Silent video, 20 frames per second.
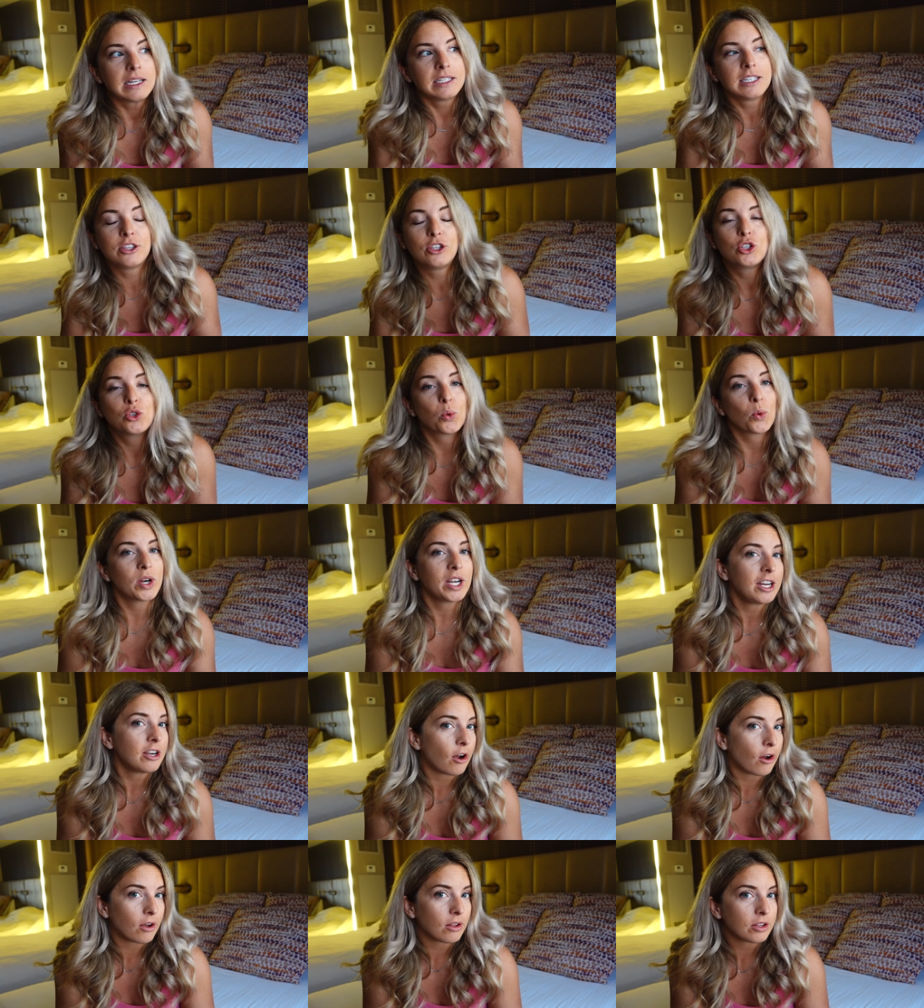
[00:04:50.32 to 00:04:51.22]
Did the
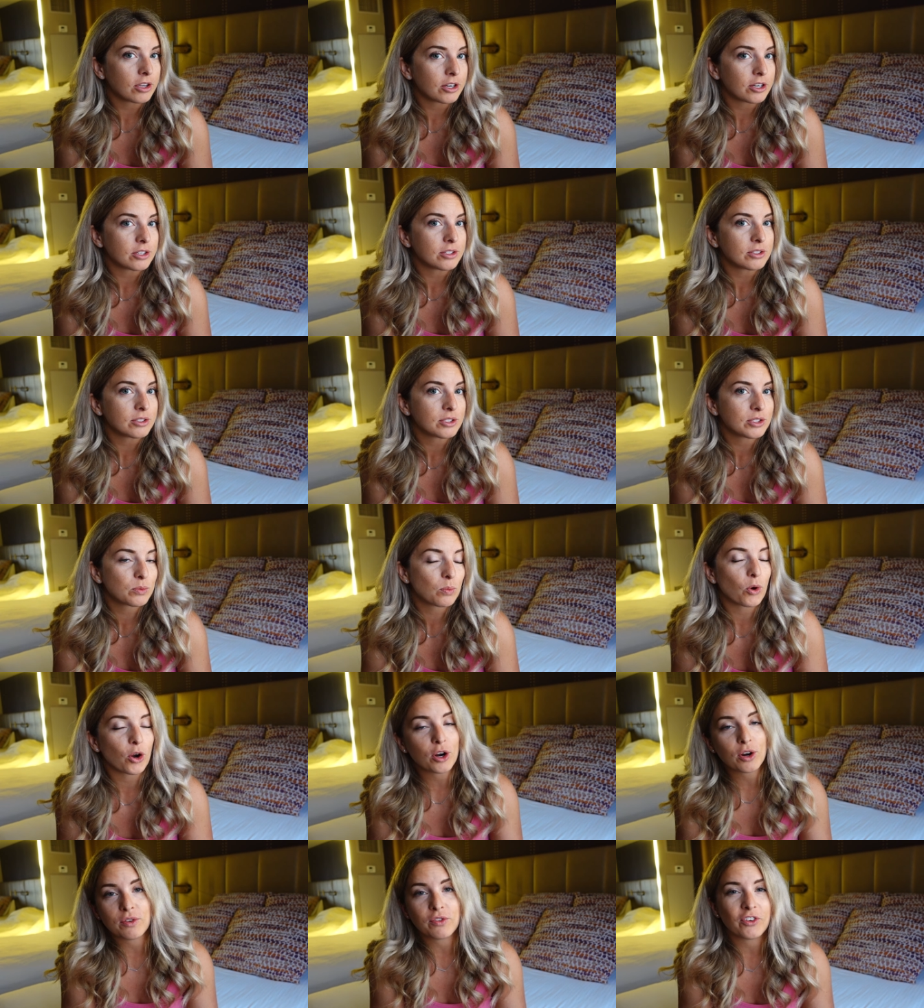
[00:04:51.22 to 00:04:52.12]
$20
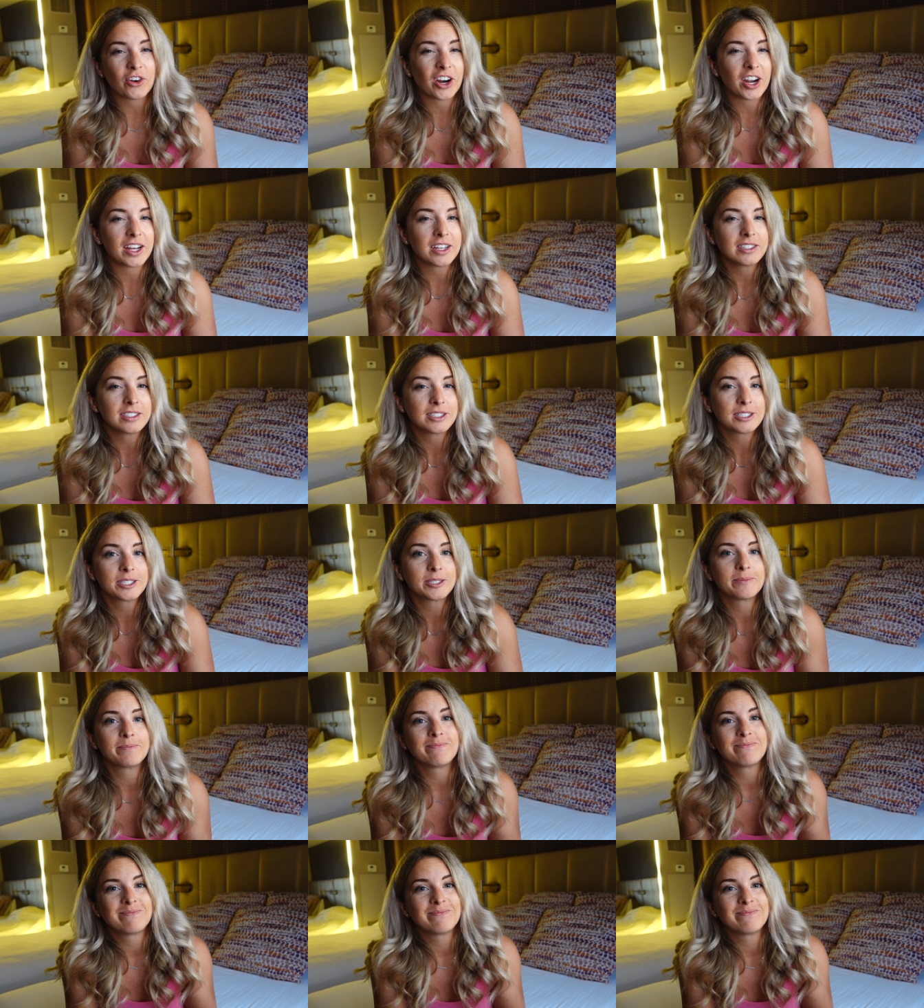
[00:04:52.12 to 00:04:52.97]
work for us?